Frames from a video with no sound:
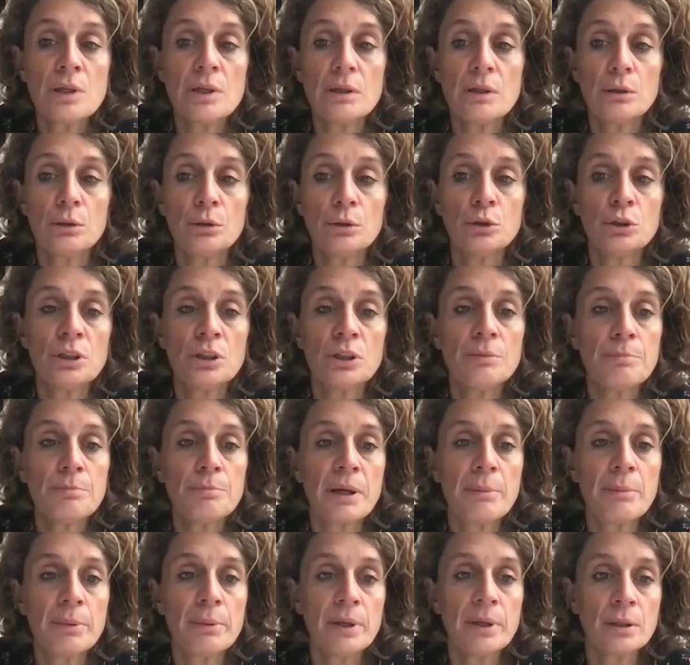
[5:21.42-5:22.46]
In our
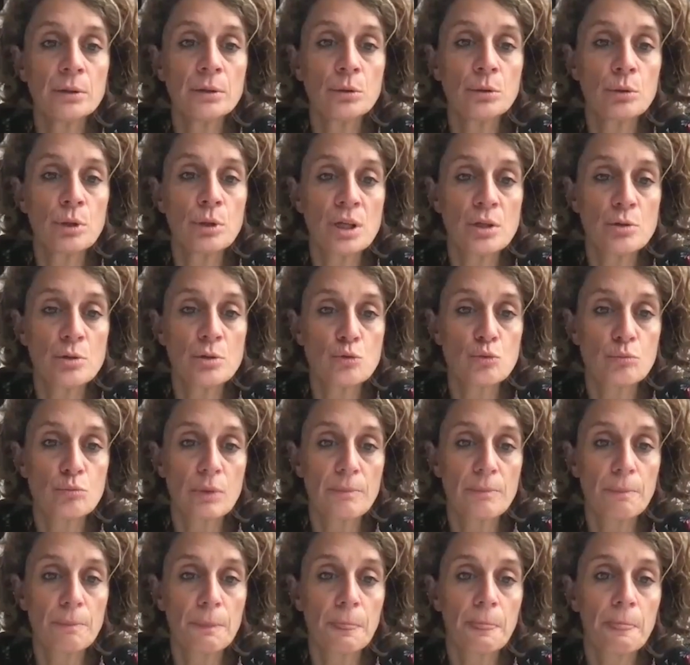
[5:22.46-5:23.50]
opinion, we must
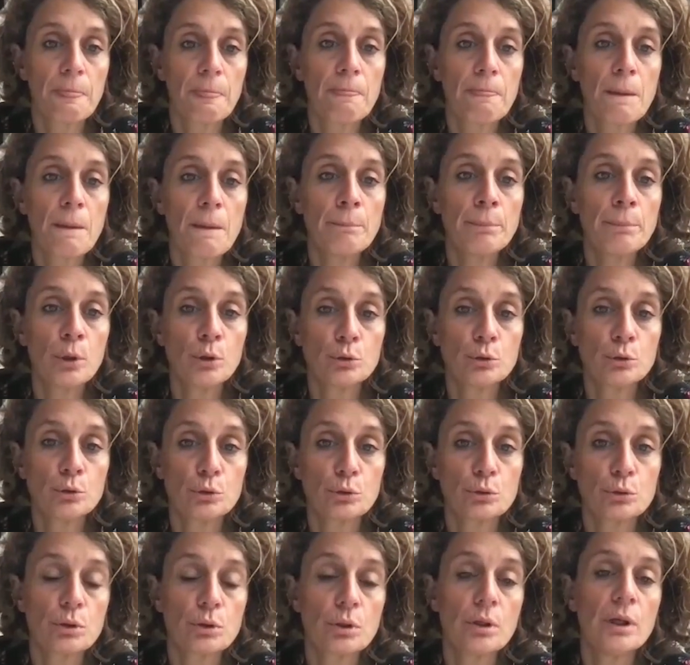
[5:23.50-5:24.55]
stress that,
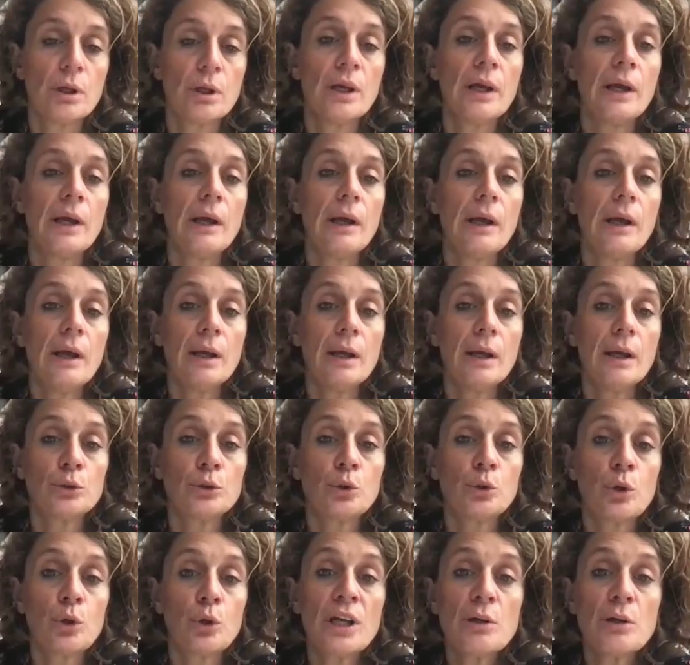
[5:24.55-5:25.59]
first,
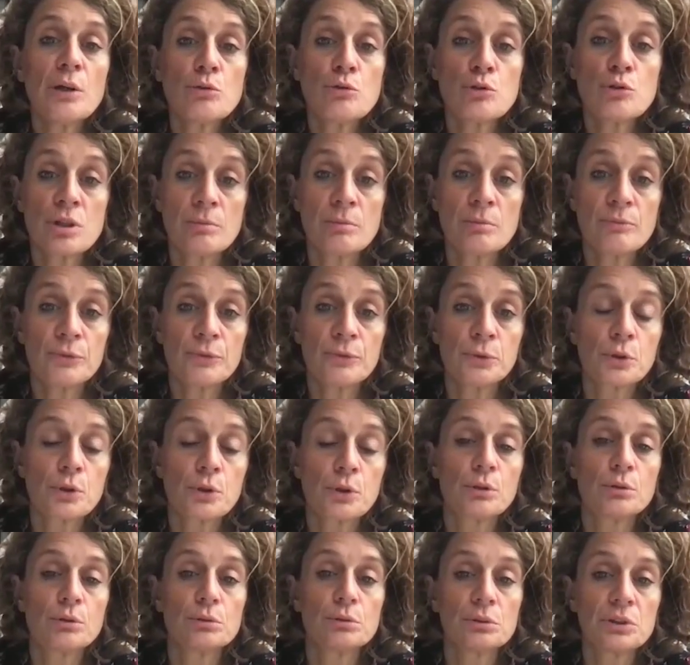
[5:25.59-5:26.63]
the new pact
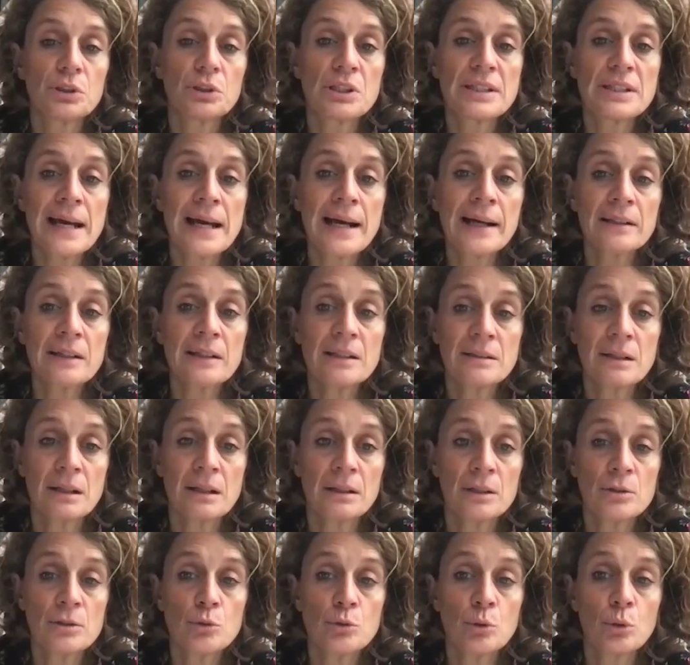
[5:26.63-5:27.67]
of brutal
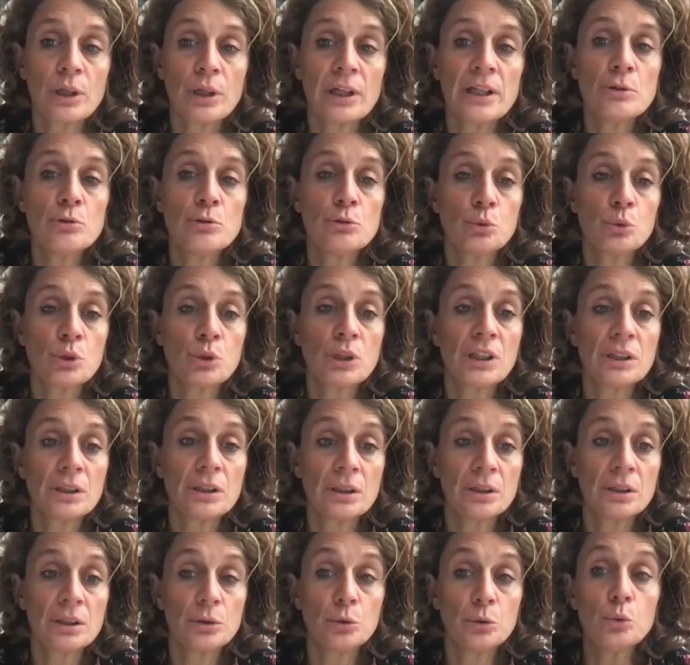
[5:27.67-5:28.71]
repression,
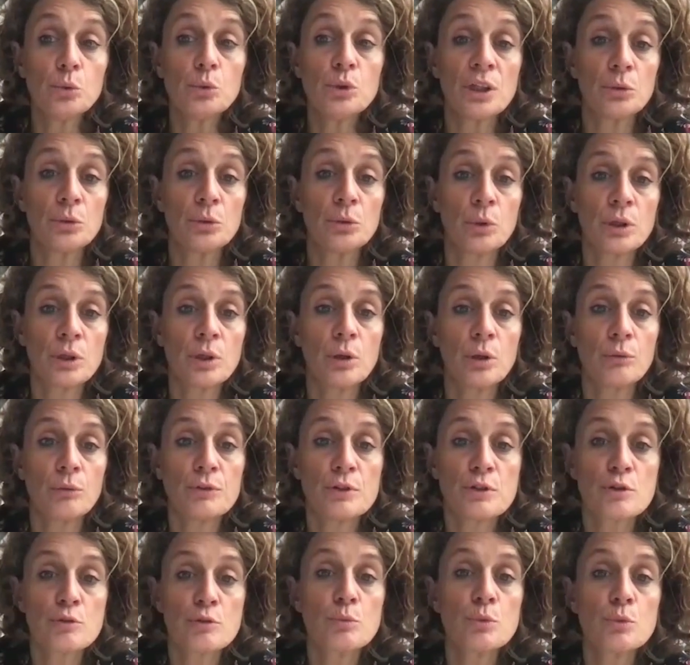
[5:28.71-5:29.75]
persecution, and
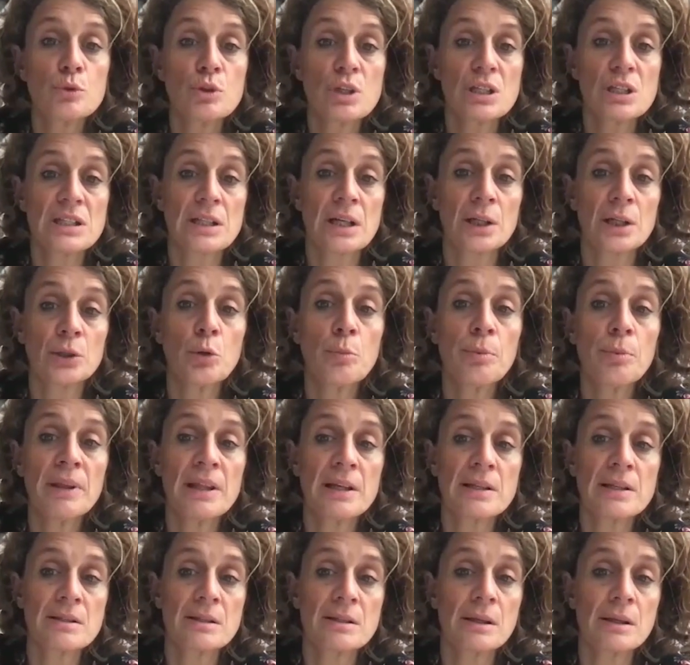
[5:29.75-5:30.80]
confinement in
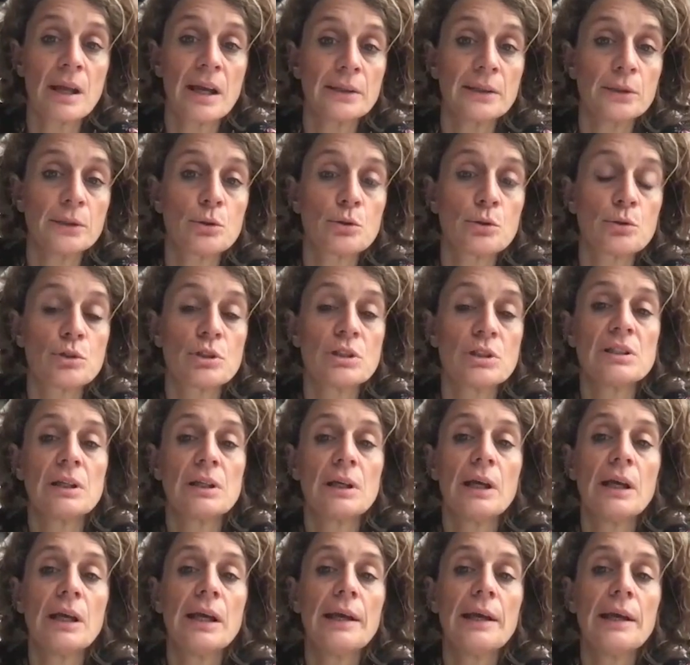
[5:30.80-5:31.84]
concentration camps
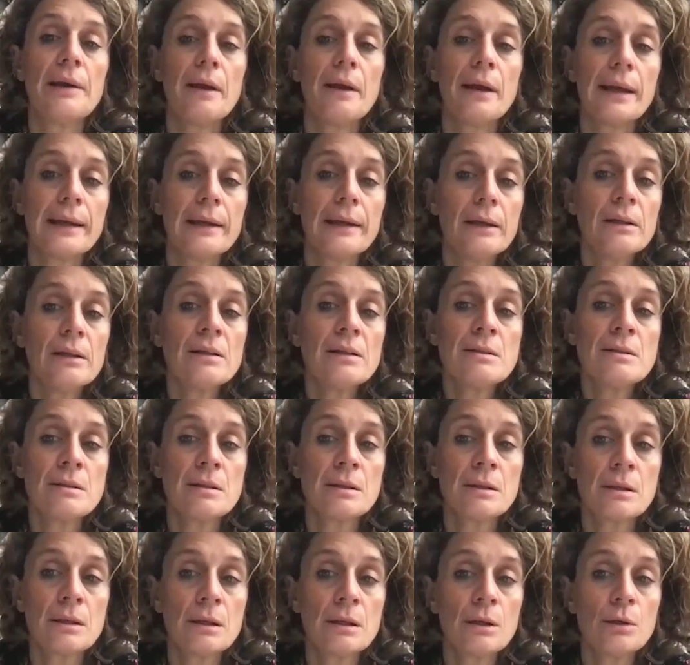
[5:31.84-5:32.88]
is part of the
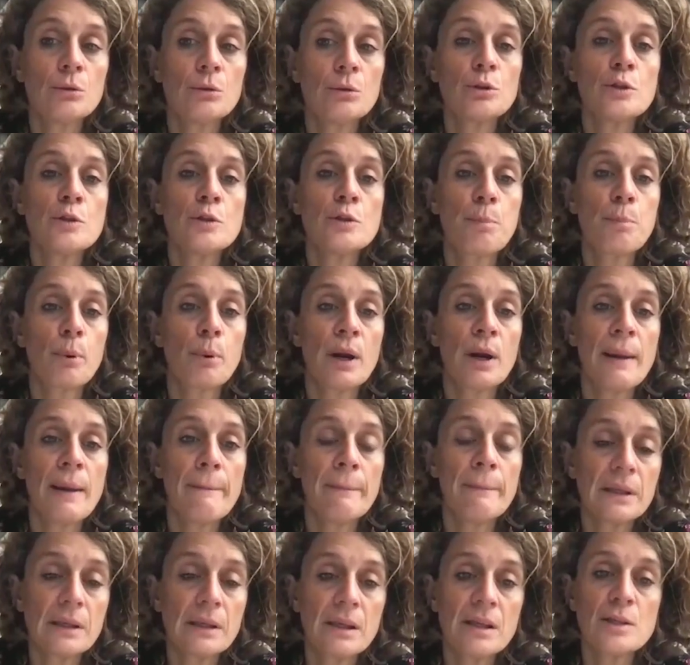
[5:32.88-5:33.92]
war
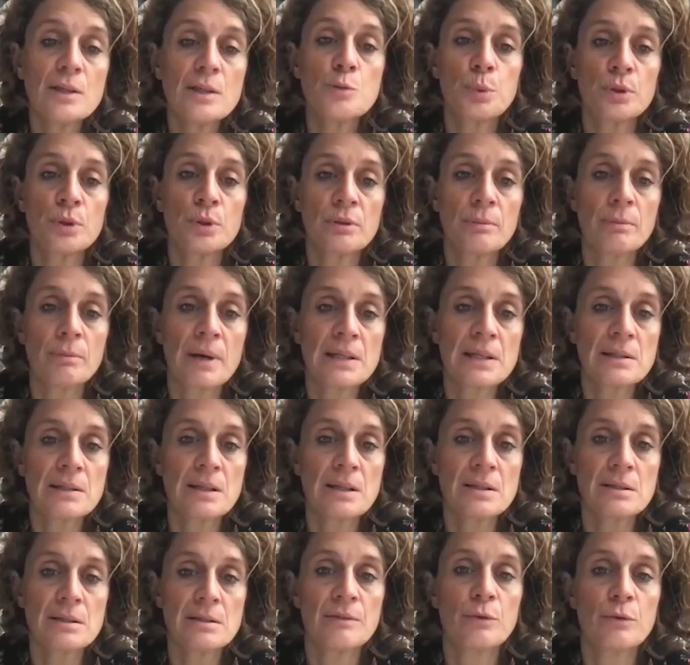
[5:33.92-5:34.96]
preparations of the EU
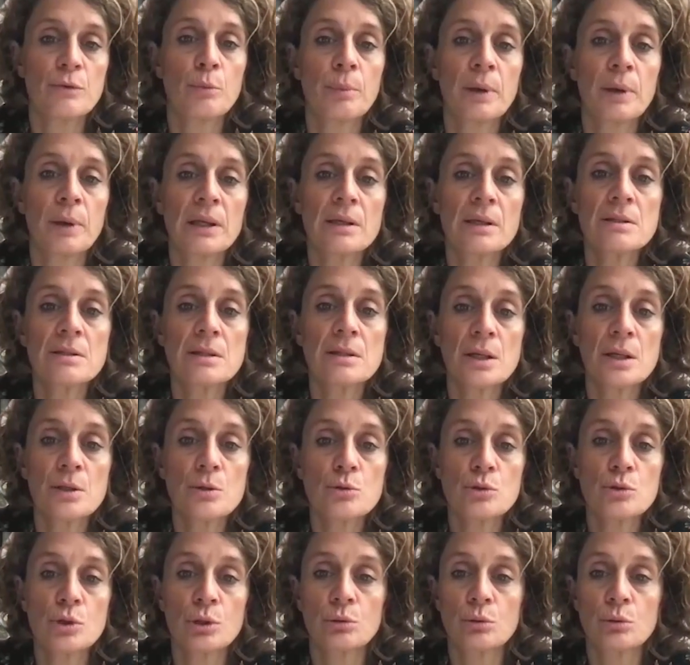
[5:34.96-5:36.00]
and the bourgeois
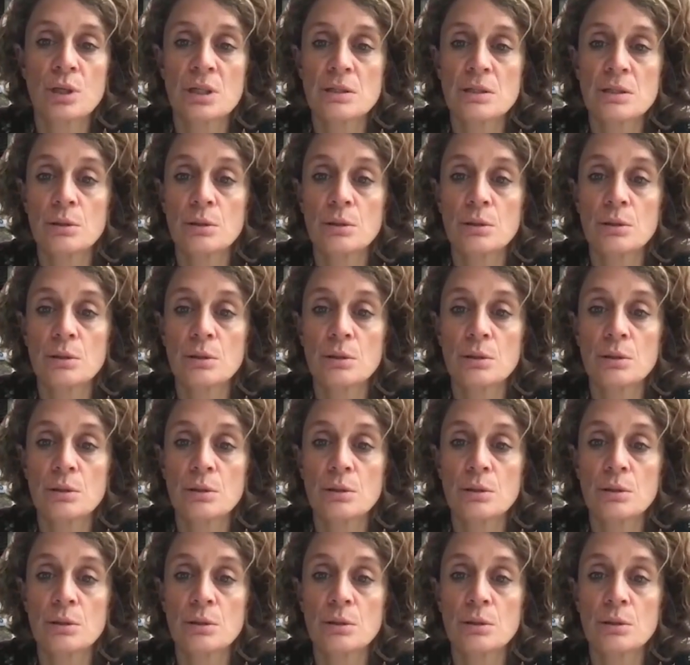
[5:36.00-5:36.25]
states,